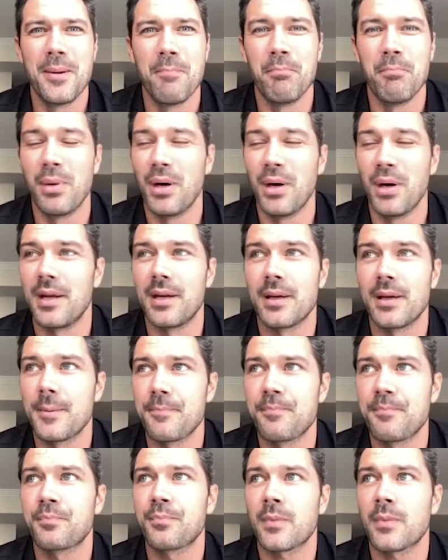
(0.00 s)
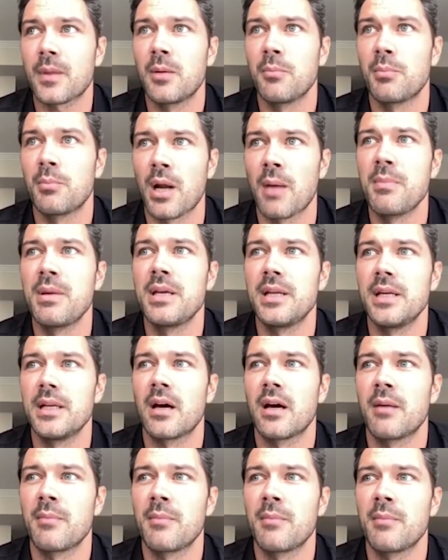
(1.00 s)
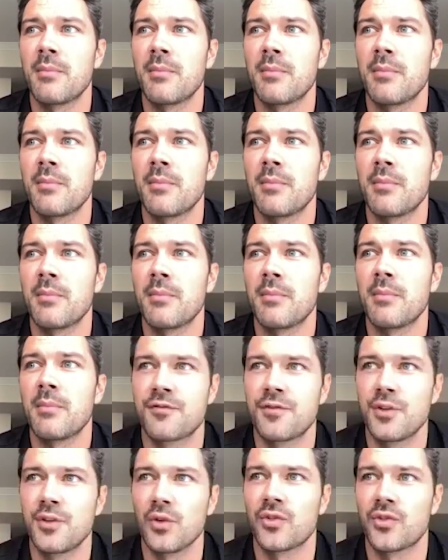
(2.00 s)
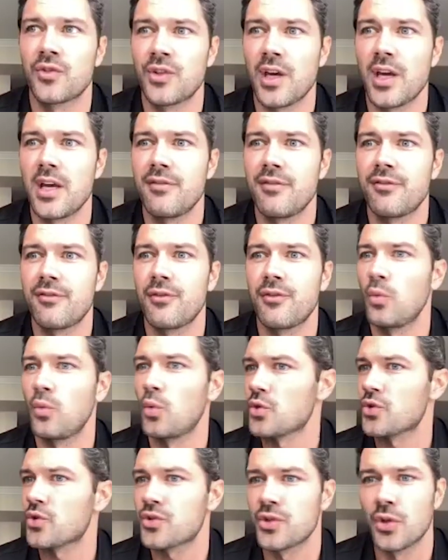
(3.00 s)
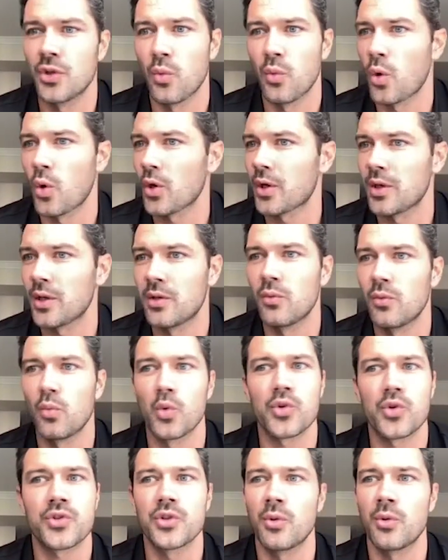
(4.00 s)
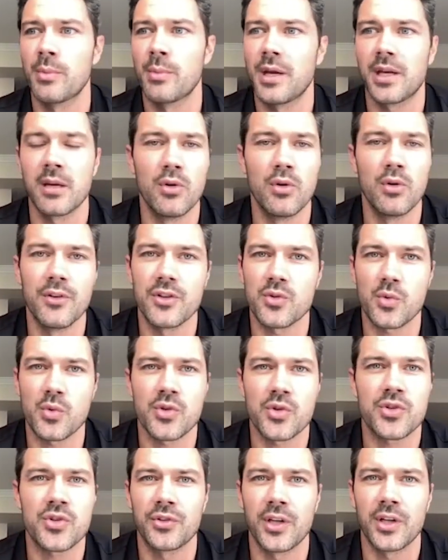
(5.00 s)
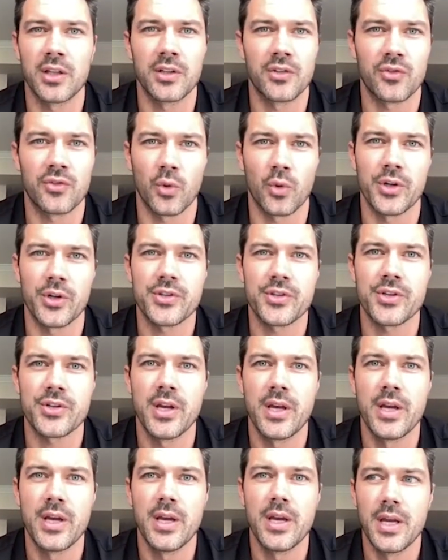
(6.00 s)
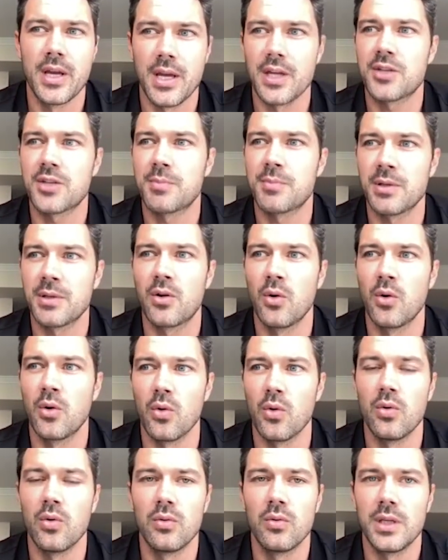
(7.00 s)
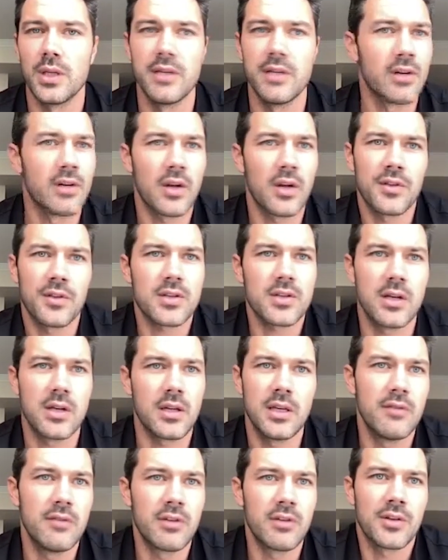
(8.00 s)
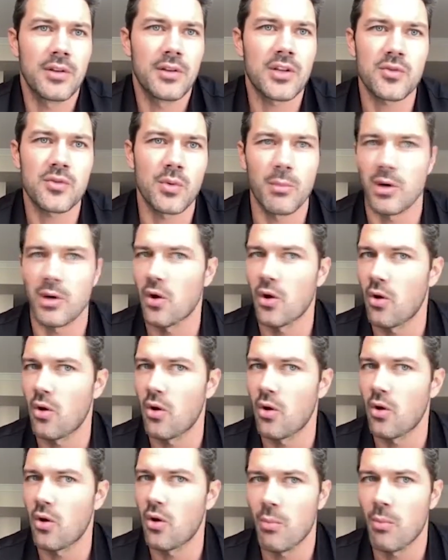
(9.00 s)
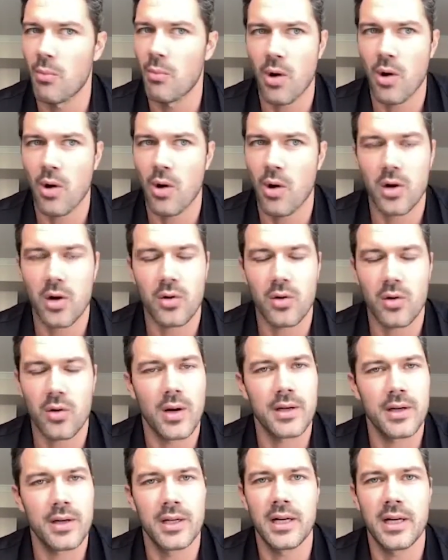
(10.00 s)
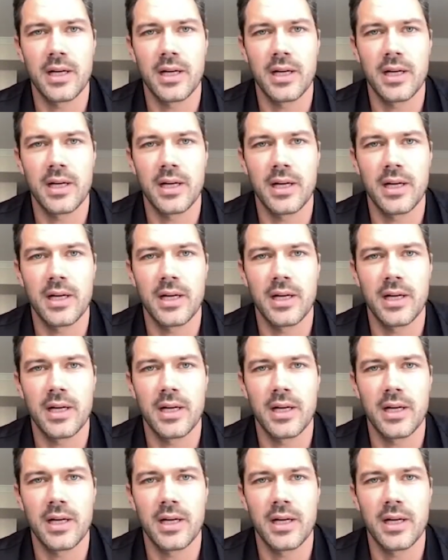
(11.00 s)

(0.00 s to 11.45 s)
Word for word: but but I mean it. I mean, the sets feel safe. We're still working. We're still making movies. We're still telling stories. It's been cool. Even on the even on this one, I'm on a Hallmark right now.